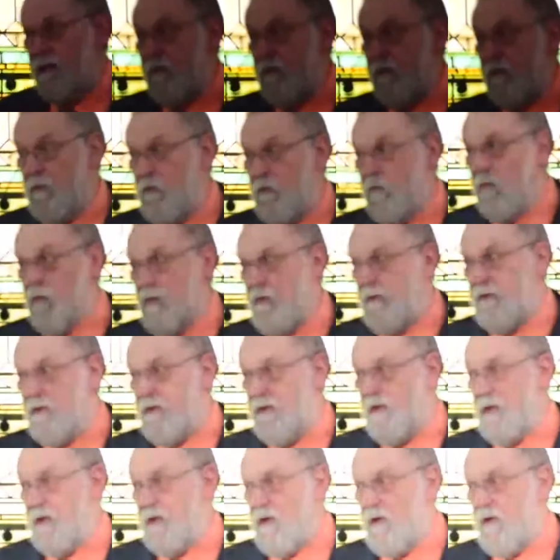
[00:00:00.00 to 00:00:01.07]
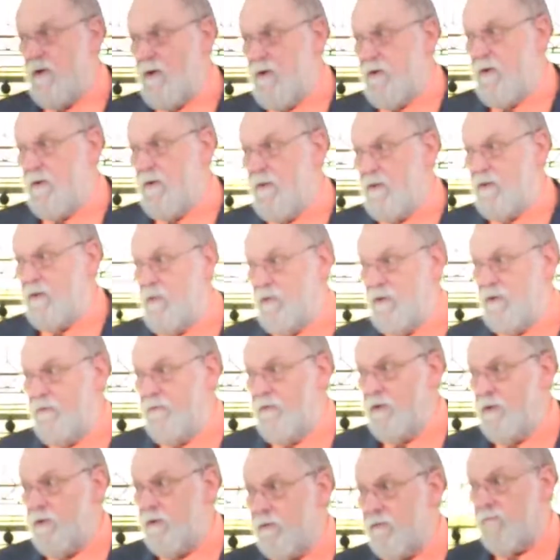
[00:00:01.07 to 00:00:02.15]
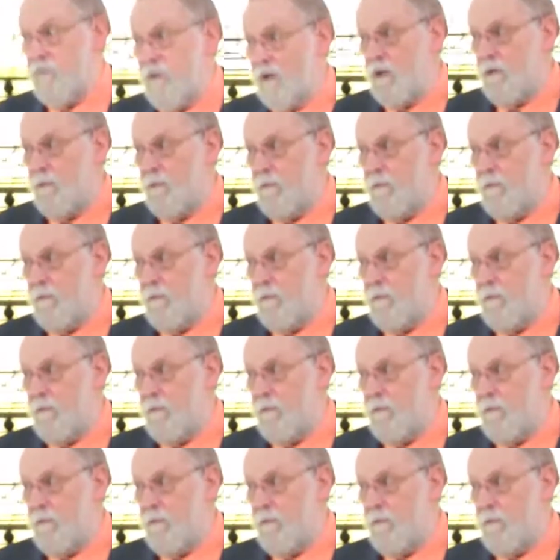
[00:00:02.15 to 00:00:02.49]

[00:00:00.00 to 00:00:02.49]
weren't they all leaving their farms